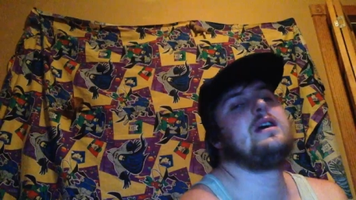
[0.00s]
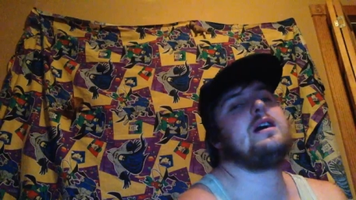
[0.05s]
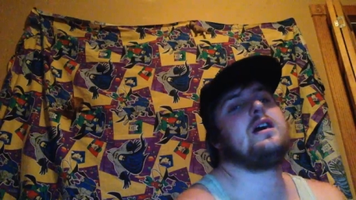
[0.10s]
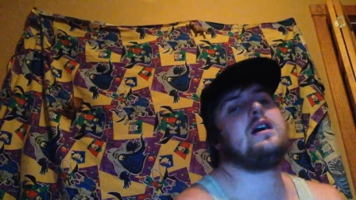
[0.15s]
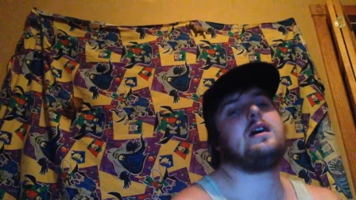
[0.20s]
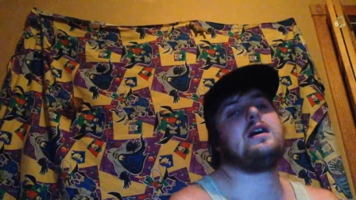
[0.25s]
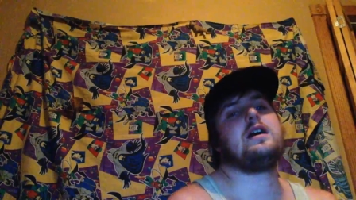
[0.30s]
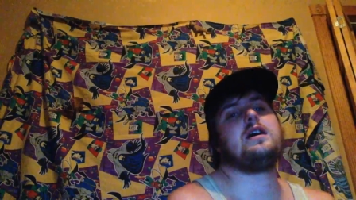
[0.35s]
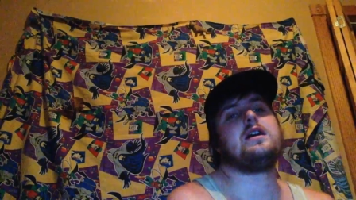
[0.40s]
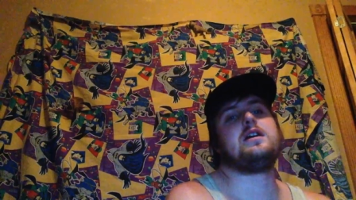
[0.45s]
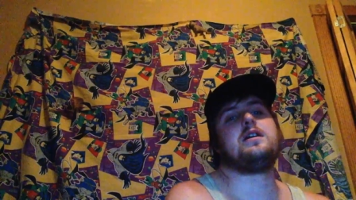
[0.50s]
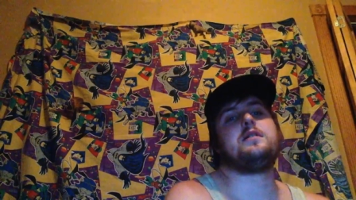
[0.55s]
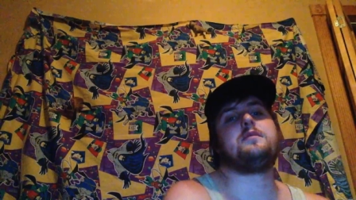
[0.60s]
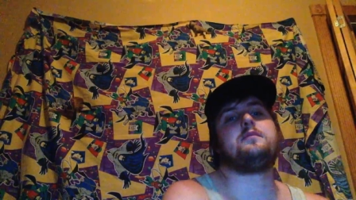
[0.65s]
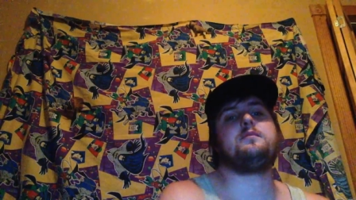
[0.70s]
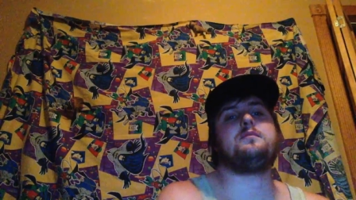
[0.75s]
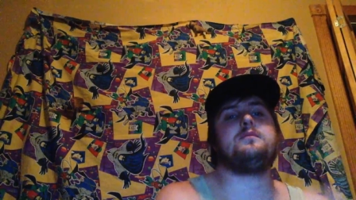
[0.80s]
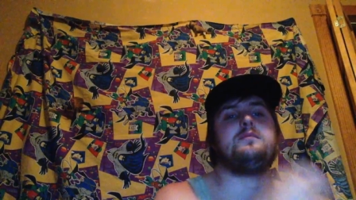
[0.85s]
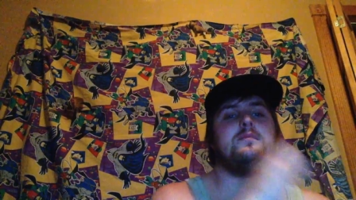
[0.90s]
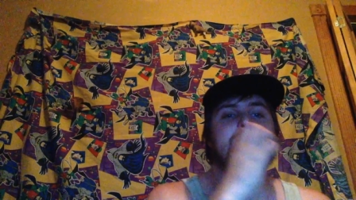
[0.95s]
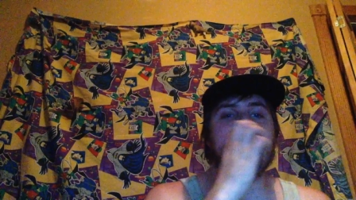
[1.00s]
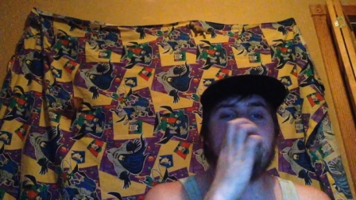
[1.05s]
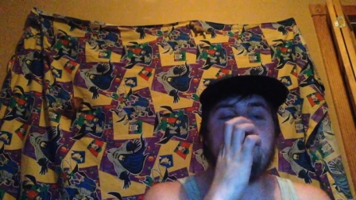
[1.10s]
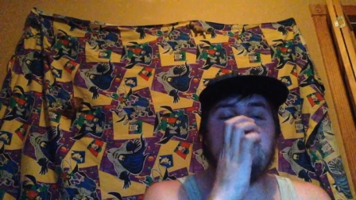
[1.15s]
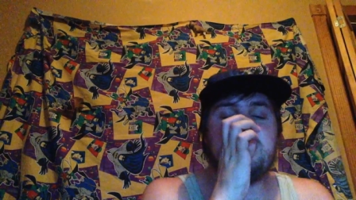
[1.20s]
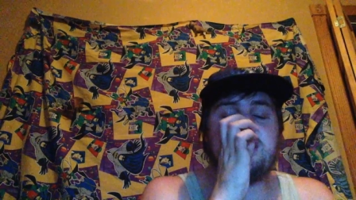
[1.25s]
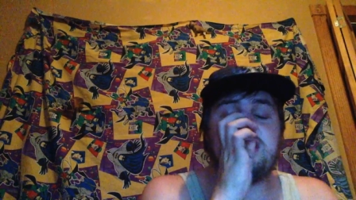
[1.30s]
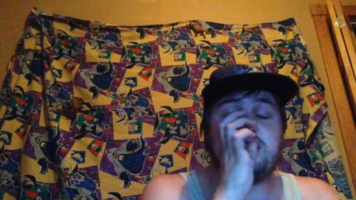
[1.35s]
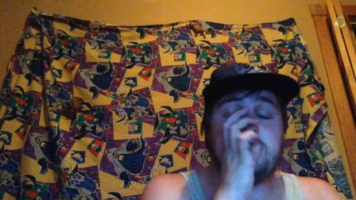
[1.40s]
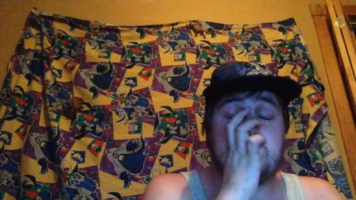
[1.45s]
Um,
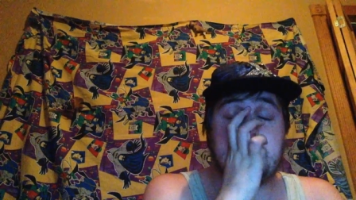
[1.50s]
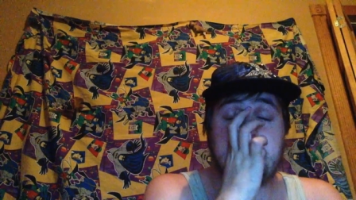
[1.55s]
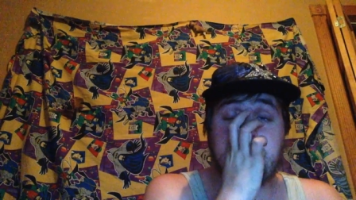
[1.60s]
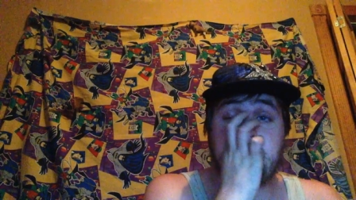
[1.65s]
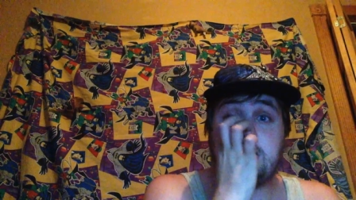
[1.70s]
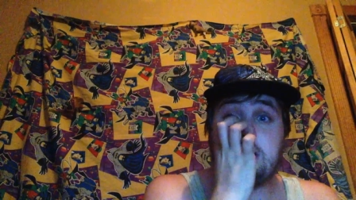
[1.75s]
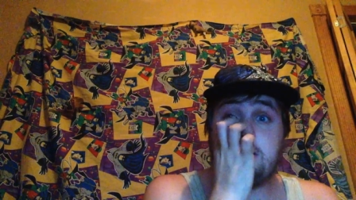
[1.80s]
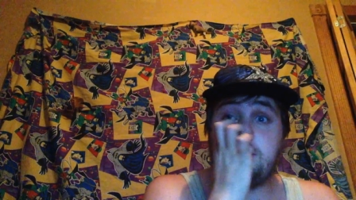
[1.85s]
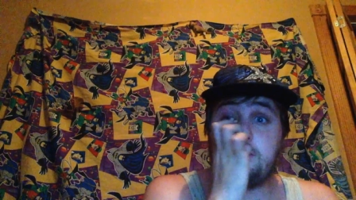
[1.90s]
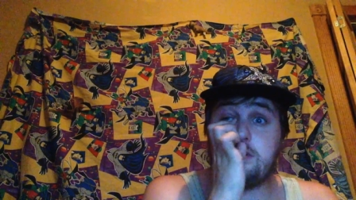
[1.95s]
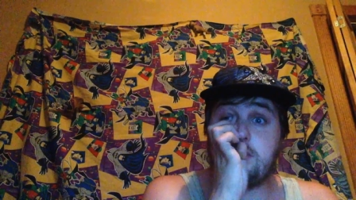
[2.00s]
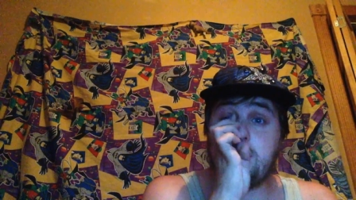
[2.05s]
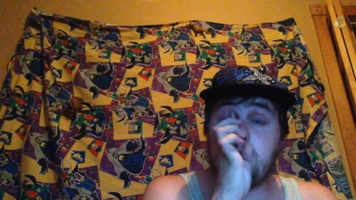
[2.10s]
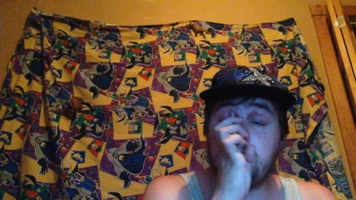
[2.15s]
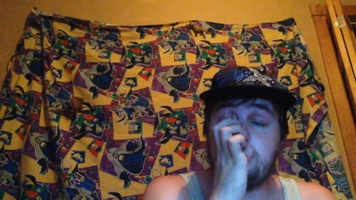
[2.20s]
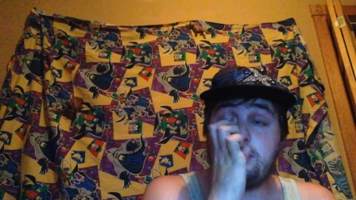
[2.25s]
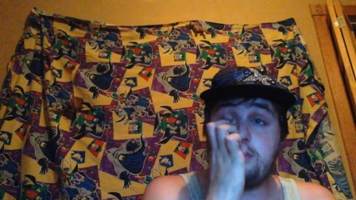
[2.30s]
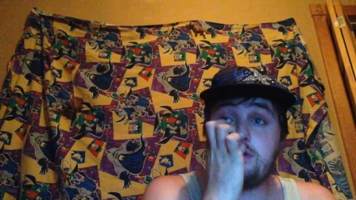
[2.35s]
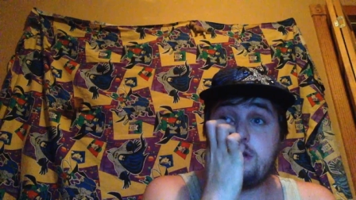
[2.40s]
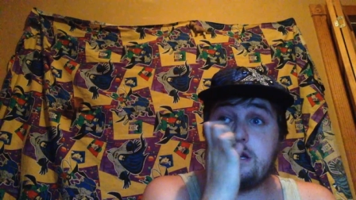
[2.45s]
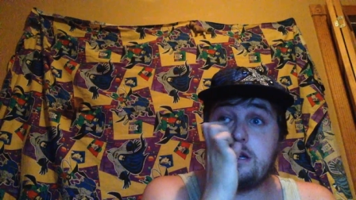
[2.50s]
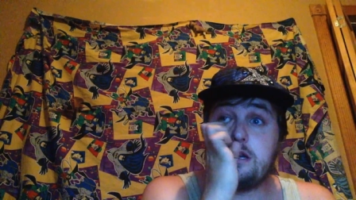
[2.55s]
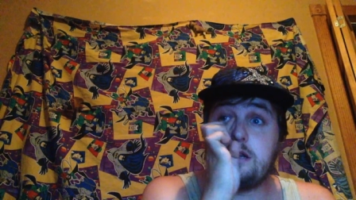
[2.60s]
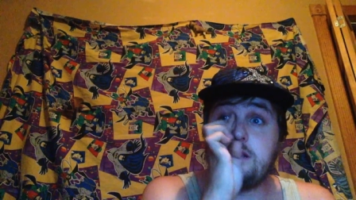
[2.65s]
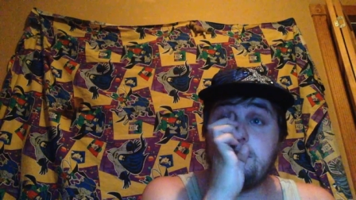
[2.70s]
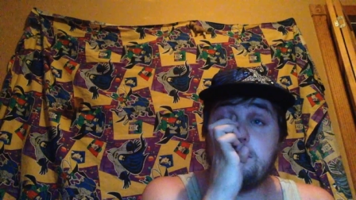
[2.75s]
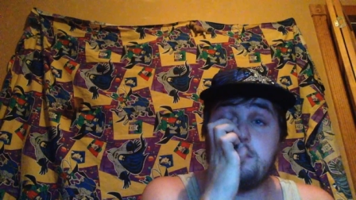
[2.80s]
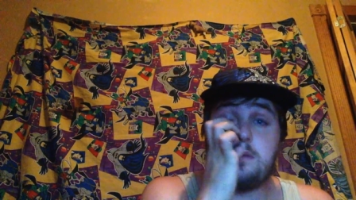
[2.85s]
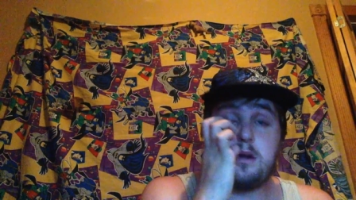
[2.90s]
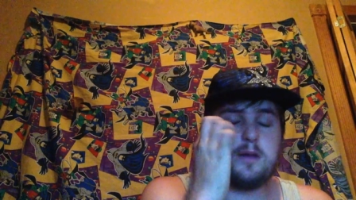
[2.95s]
Miz TV was hosted
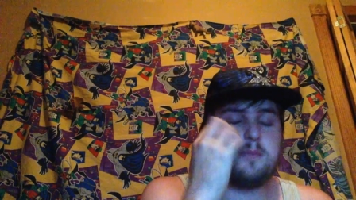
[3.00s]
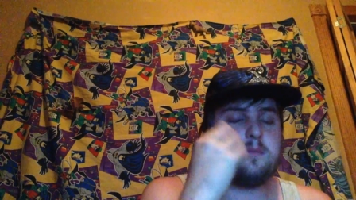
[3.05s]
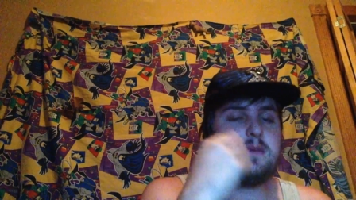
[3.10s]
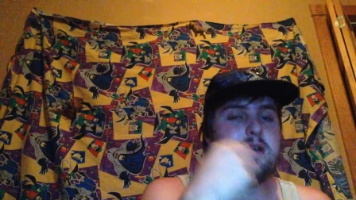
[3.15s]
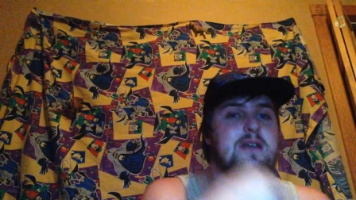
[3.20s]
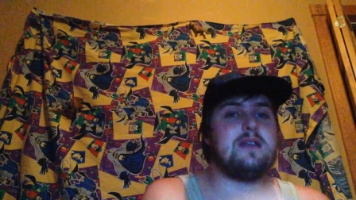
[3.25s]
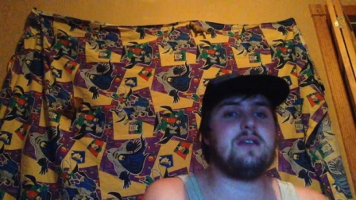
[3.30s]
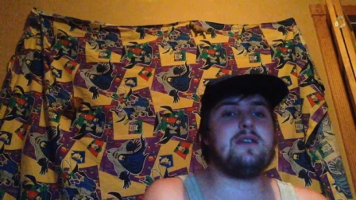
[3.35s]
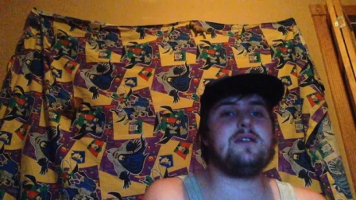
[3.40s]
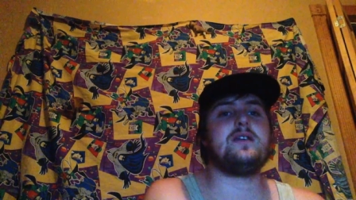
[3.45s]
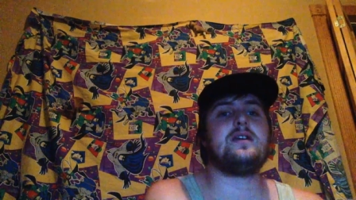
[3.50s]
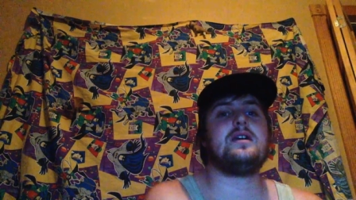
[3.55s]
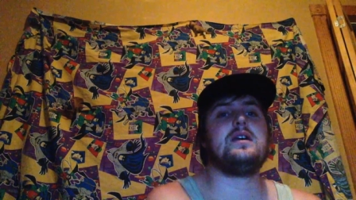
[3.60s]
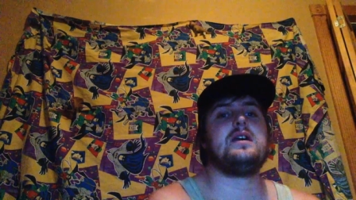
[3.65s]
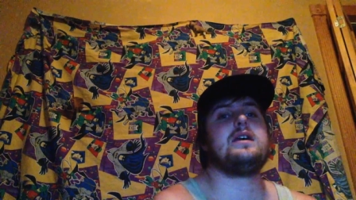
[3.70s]
by The Miz.